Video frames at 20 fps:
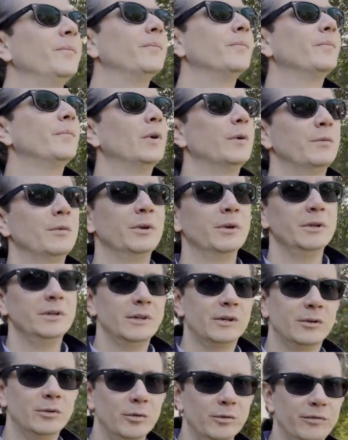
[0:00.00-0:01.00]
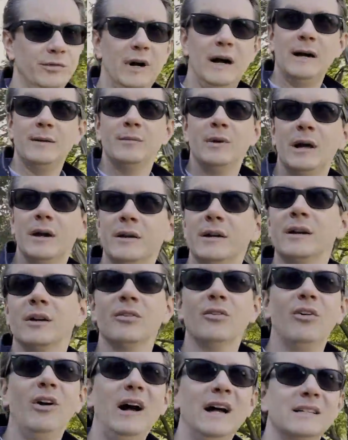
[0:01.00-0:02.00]
but really cool vibe down here.
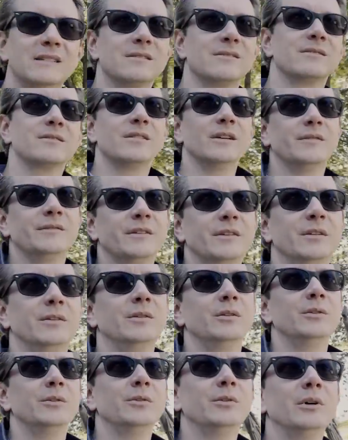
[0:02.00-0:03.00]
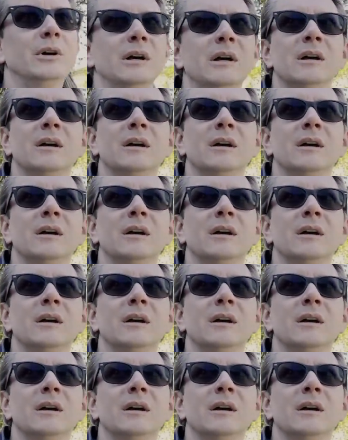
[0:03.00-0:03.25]
Lots of stuff to do.